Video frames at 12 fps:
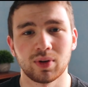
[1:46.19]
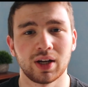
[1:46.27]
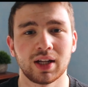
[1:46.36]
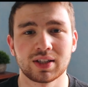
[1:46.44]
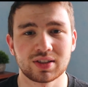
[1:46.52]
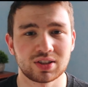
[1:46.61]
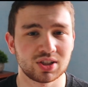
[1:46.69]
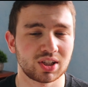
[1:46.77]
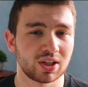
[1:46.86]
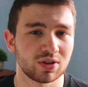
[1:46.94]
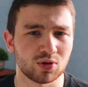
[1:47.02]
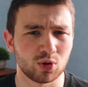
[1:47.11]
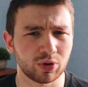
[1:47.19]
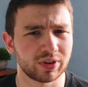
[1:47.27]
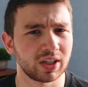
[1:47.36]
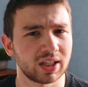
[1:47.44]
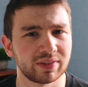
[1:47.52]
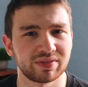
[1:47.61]
it just kills the whole
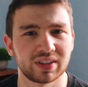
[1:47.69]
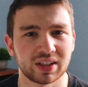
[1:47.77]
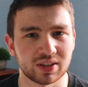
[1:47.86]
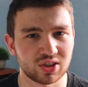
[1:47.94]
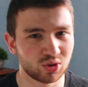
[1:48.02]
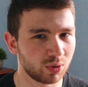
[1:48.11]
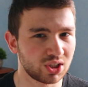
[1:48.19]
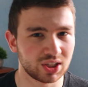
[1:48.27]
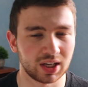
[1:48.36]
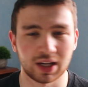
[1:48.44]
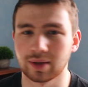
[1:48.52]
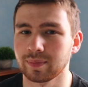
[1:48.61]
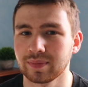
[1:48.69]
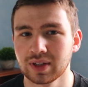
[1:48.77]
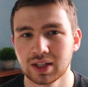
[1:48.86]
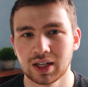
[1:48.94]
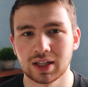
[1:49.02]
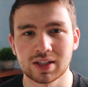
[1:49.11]
thing of the Switch name.
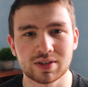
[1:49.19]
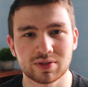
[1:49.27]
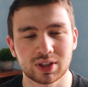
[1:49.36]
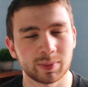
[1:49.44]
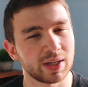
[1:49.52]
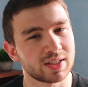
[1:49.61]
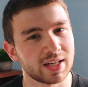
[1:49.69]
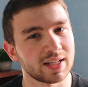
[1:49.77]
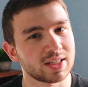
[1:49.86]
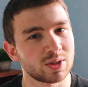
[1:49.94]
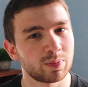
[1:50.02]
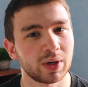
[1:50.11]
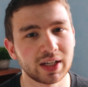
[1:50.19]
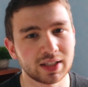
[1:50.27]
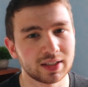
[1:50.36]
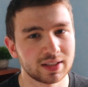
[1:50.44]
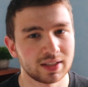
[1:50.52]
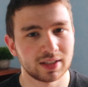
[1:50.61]
It doesn't really make sense,
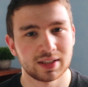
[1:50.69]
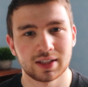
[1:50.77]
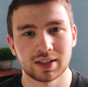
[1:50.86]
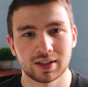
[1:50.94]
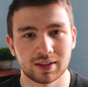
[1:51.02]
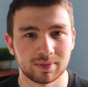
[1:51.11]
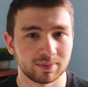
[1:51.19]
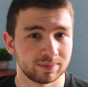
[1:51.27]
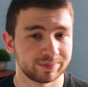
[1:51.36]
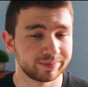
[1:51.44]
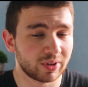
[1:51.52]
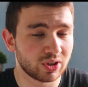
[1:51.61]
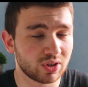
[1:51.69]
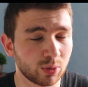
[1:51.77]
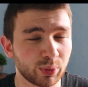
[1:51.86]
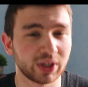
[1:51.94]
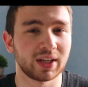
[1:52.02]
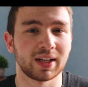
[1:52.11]
but they're still
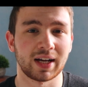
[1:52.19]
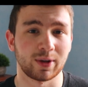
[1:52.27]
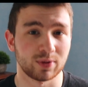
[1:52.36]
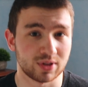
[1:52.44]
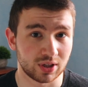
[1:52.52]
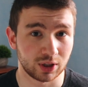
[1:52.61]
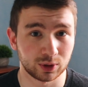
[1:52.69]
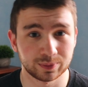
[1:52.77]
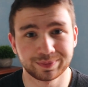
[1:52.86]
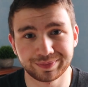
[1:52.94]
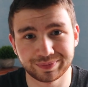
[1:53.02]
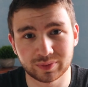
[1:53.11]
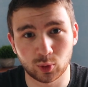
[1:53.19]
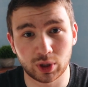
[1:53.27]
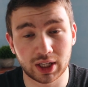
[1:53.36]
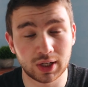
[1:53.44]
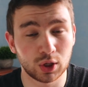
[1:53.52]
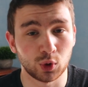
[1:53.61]
bringing it out. So what
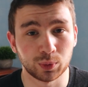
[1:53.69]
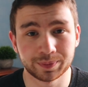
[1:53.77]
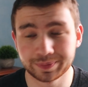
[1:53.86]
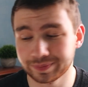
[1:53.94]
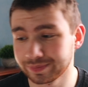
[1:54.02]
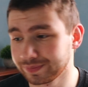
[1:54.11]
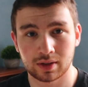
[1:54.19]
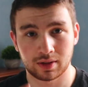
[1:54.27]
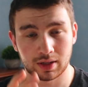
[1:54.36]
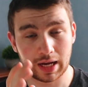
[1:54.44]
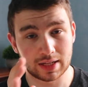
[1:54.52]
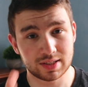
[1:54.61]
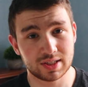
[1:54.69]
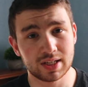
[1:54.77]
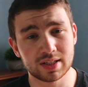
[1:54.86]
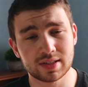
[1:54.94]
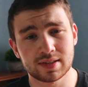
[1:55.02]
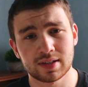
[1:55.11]
can you do? And
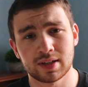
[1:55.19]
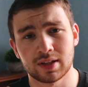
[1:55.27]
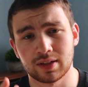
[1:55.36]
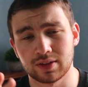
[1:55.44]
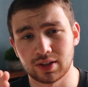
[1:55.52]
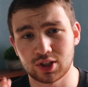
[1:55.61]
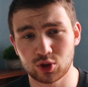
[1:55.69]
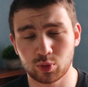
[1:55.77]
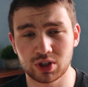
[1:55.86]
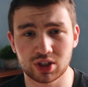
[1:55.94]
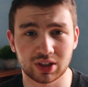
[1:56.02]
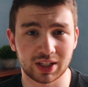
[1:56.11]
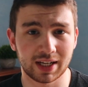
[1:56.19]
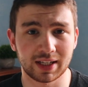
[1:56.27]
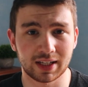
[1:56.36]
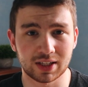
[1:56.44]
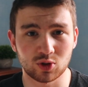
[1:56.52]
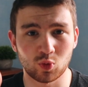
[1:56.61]
since the Switch
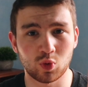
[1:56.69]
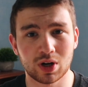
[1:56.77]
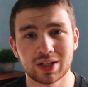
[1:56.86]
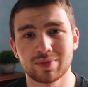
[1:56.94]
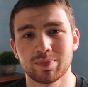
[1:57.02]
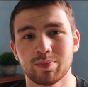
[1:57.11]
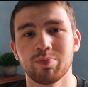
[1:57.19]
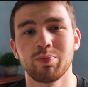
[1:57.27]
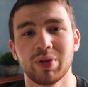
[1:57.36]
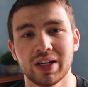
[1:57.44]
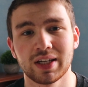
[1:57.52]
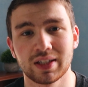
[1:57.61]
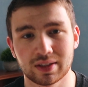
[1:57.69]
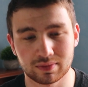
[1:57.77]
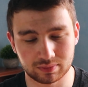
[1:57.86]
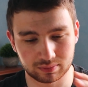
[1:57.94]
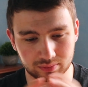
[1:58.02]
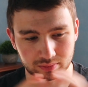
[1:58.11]
Lite is one big
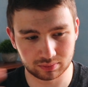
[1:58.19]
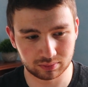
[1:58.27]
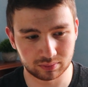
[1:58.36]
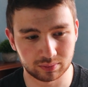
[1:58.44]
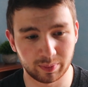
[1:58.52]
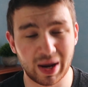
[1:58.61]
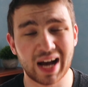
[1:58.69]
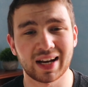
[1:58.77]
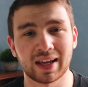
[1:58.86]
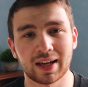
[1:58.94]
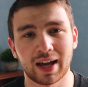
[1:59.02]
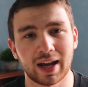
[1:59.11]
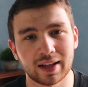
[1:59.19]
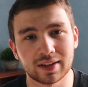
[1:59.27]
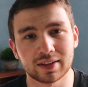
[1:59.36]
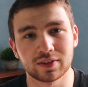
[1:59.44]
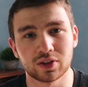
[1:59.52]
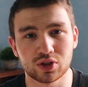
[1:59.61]
body
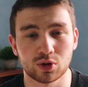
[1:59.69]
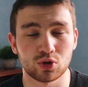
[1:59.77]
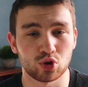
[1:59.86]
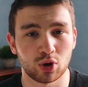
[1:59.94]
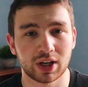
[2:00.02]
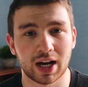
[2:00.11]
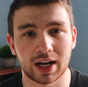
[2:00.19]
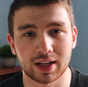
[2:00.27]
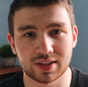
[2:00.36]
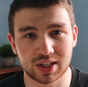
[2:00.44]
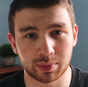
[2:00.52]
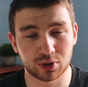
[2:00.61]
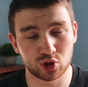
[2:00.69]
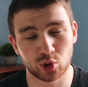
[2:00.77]
and there's no Joy-Cons, separate